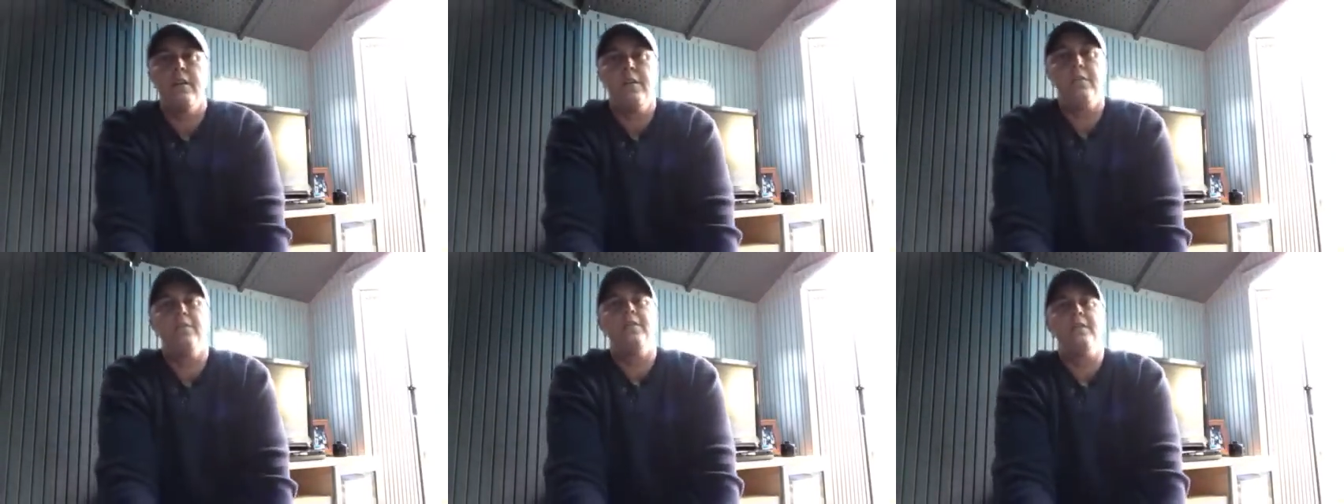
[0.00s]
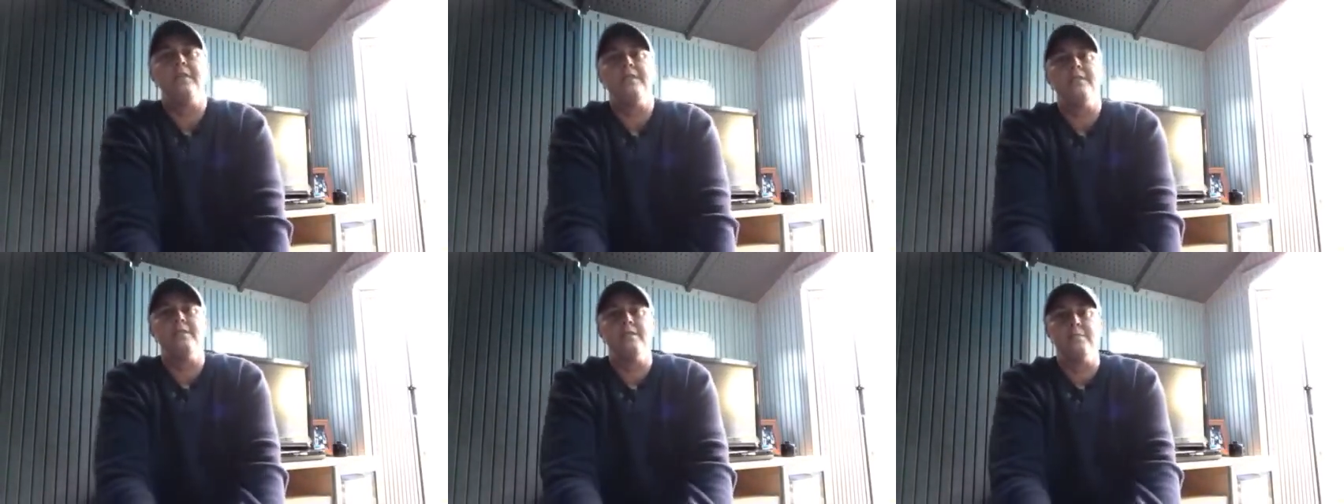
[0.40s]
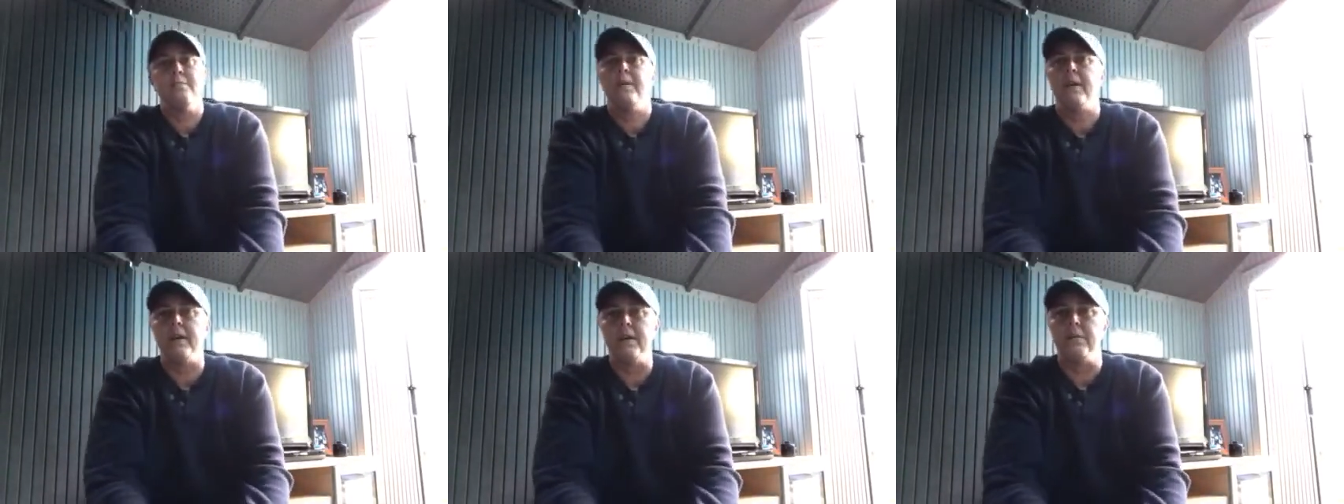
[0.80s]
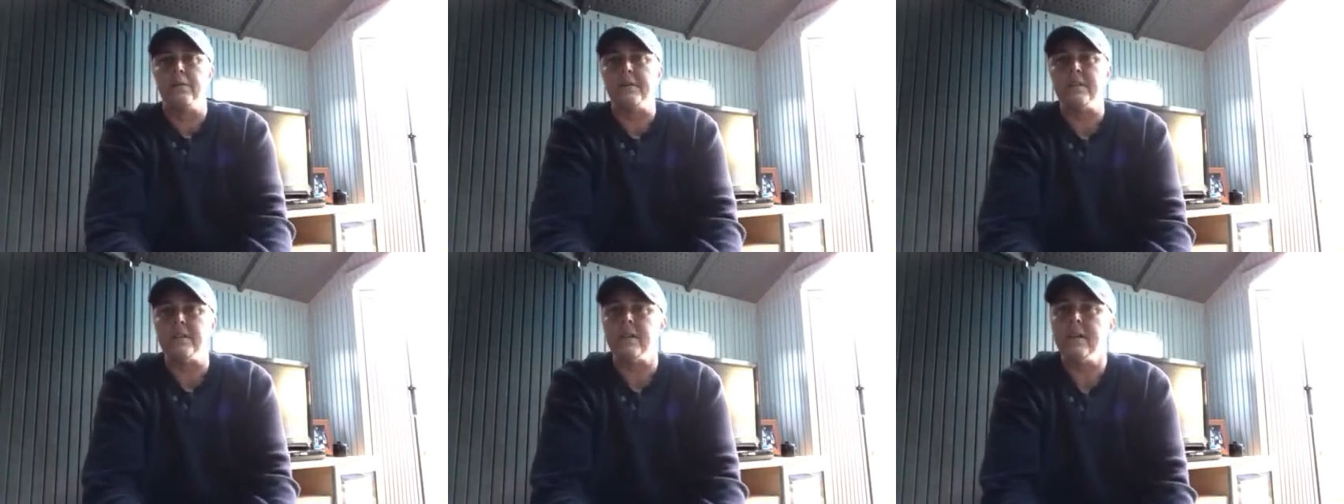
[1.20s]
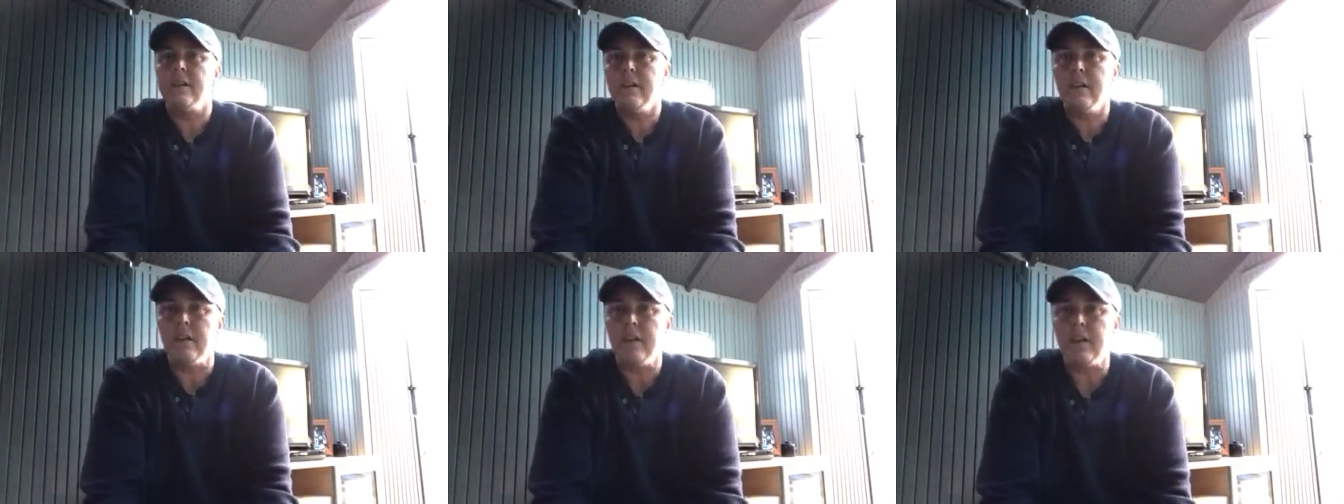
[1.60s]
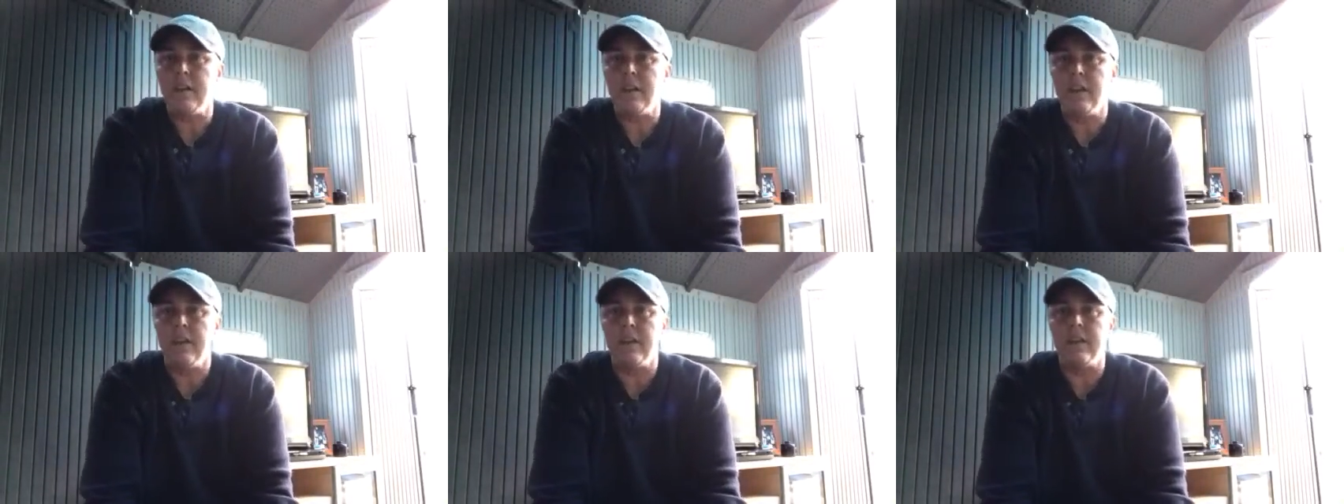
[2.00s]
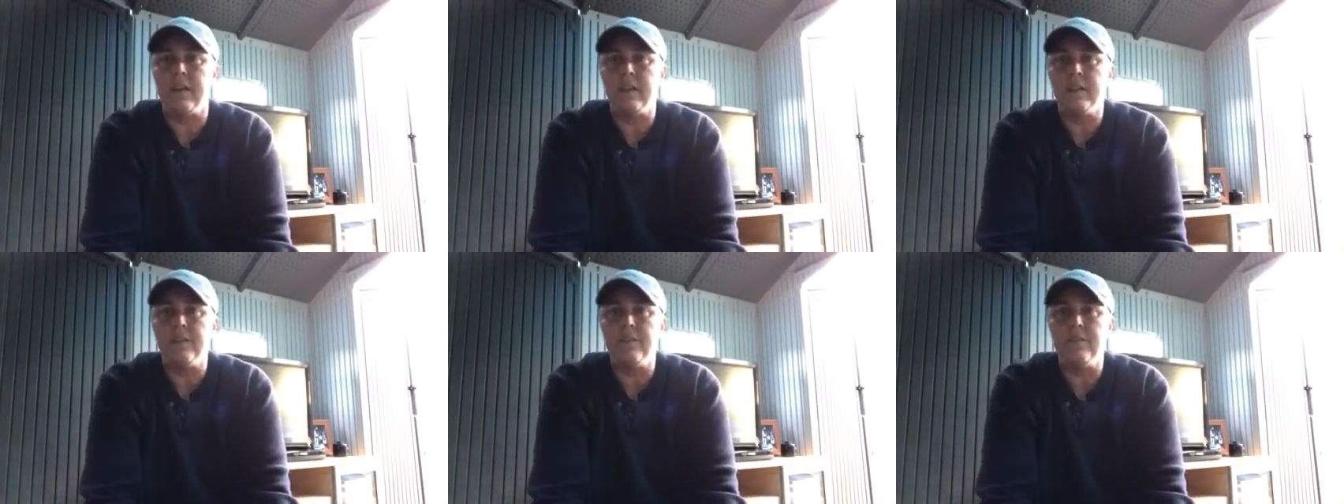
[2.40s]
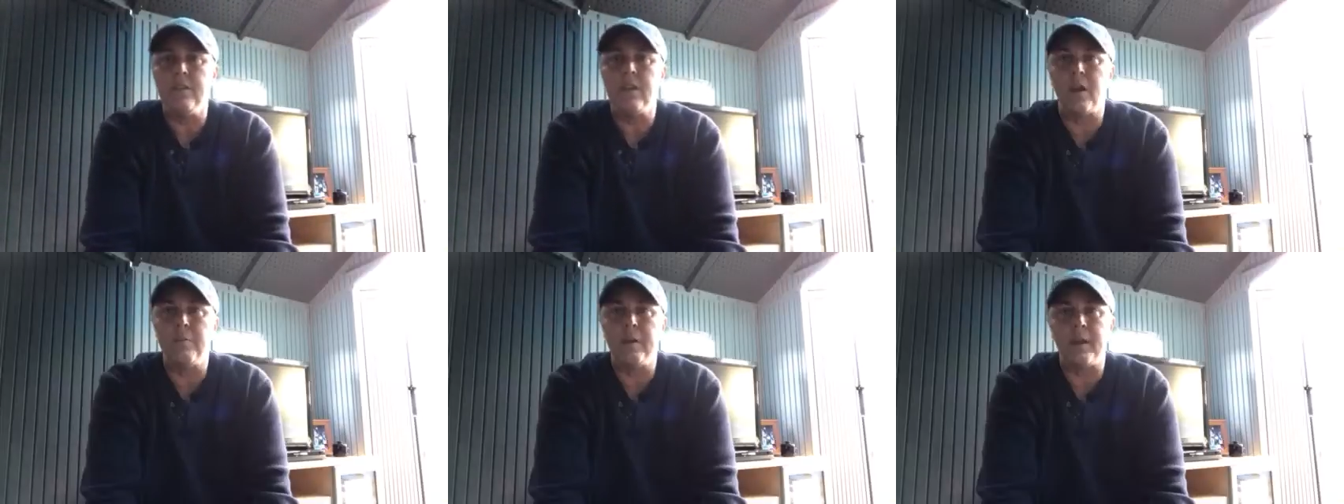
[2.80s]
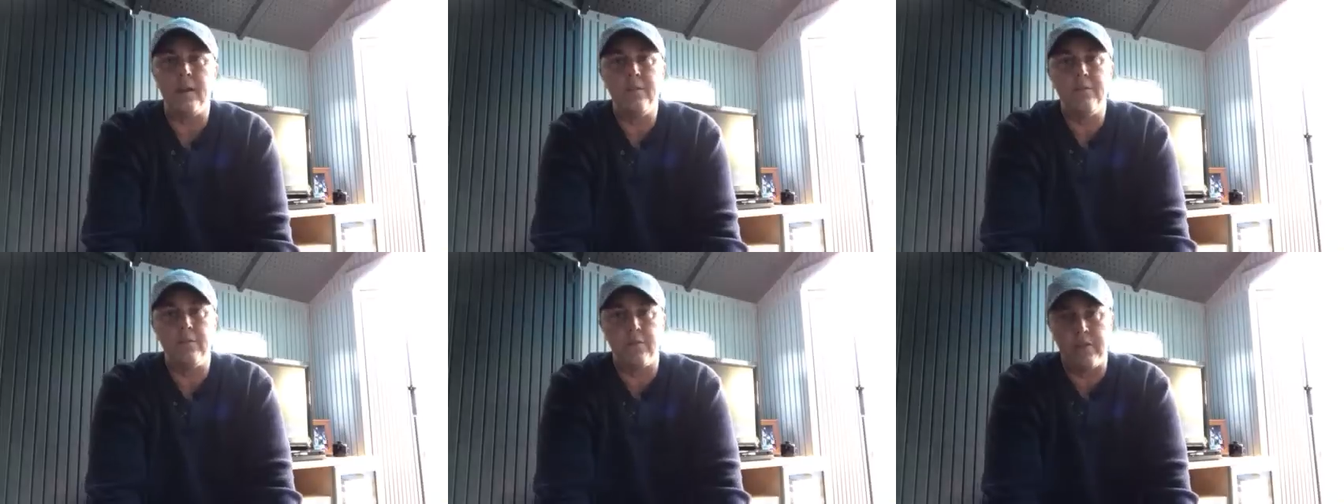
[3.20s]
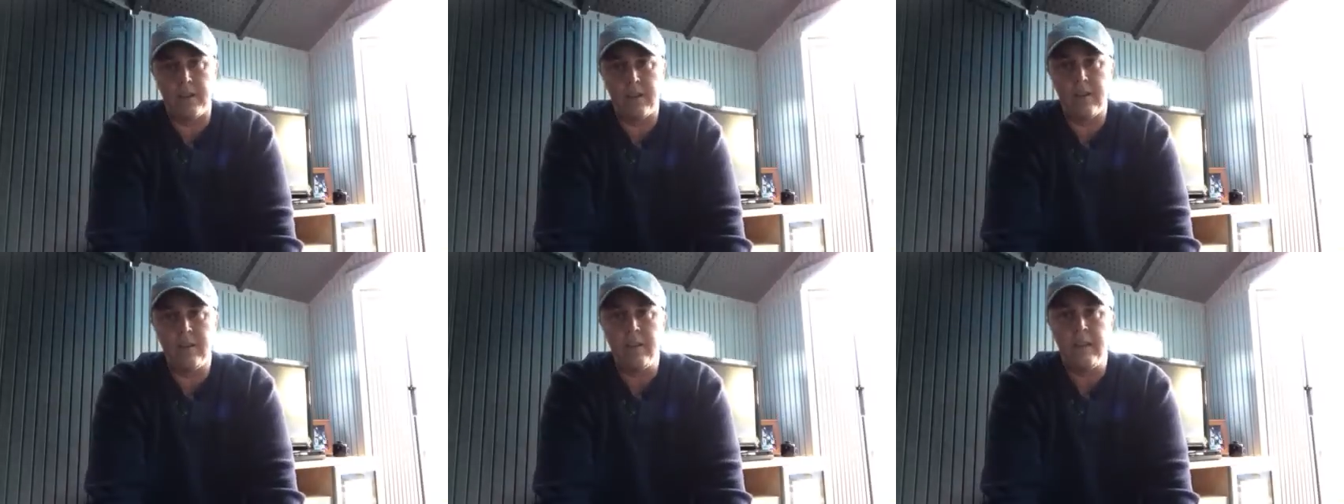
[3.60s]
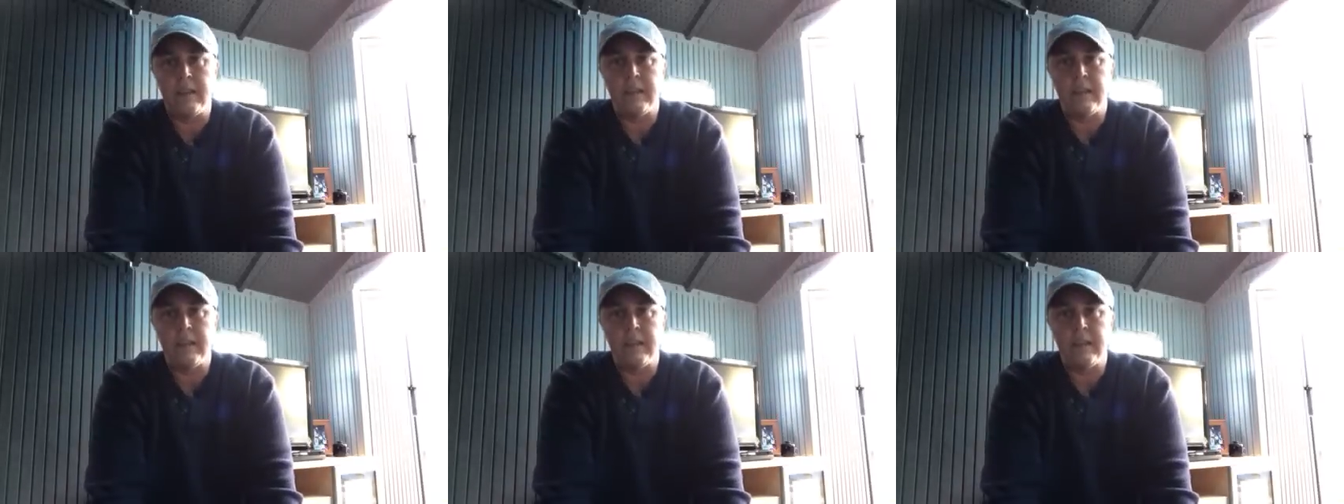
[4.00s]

Hello, this is Mary Winter, and I live in Yucaipa, California.